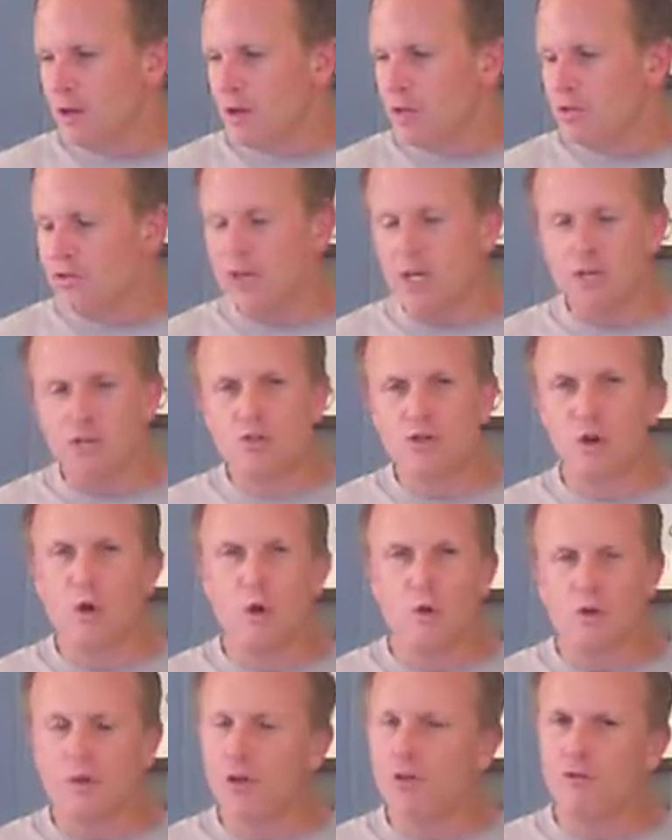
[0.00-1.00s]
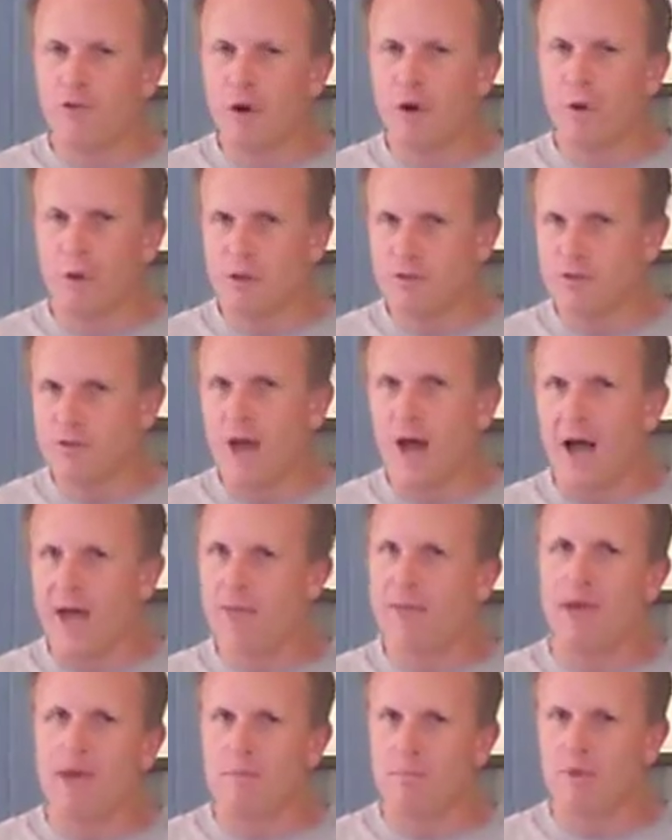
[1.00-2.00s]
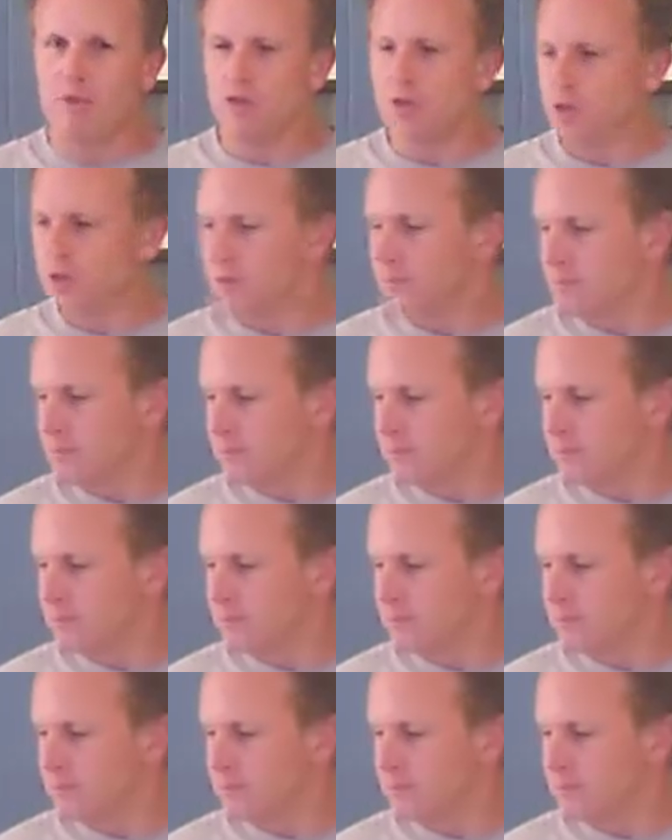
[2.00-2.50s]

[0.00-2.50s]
Stay totally focused on that mission.